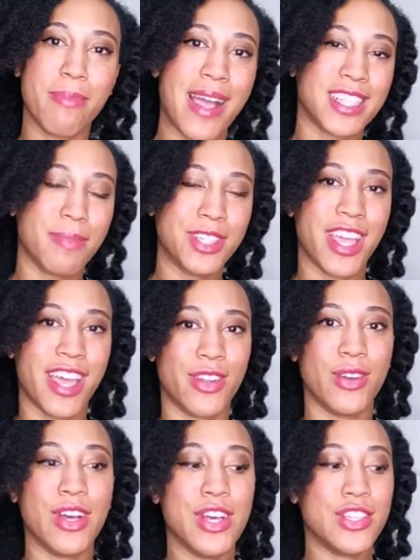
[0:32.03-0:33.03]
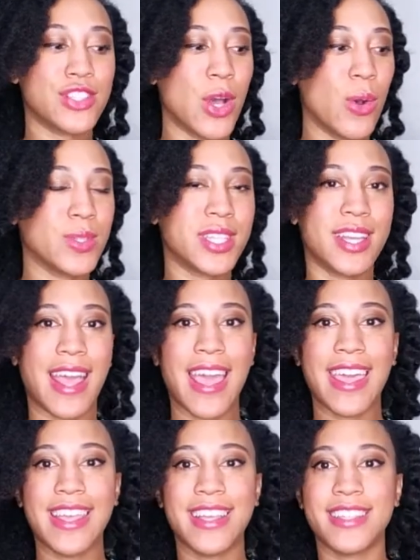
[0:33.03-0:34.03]
Back to my channel. So
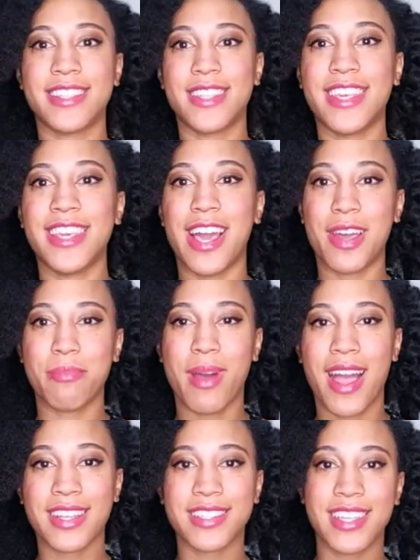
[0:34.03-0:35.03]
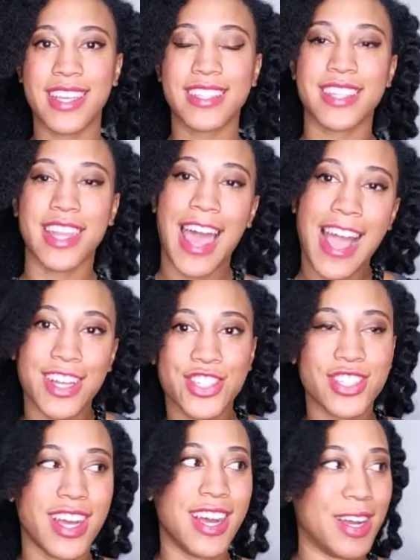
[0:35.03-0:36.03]
today is the unboxing slash